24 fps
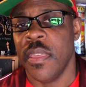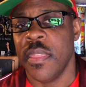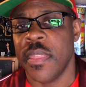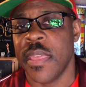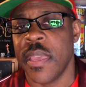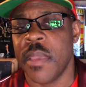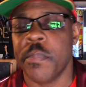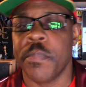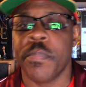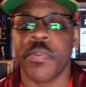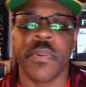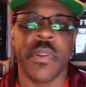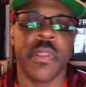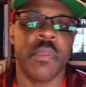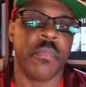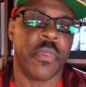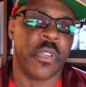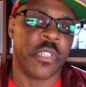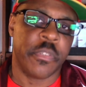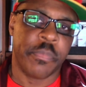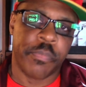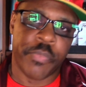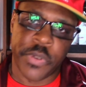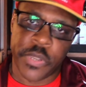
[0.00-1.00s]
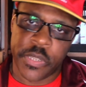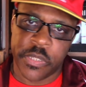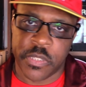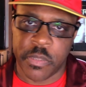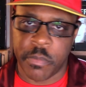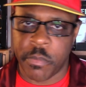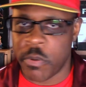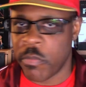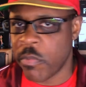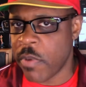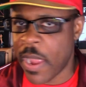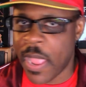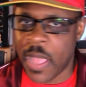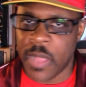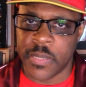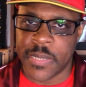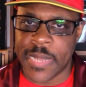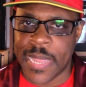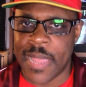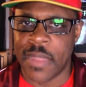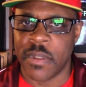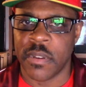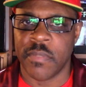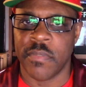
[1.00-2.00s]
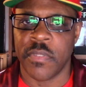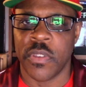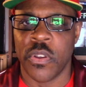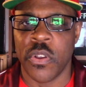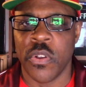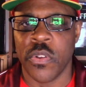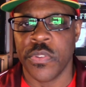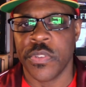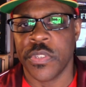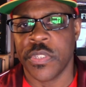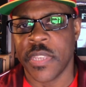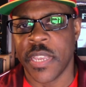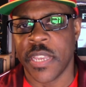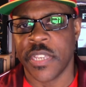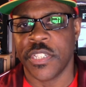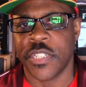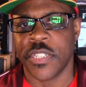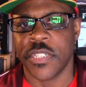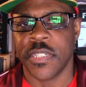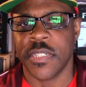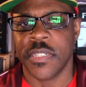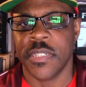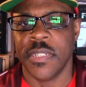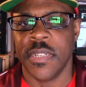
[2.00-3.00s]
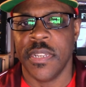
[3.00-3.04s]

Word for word: that pretty much brings the morale down of the whole session.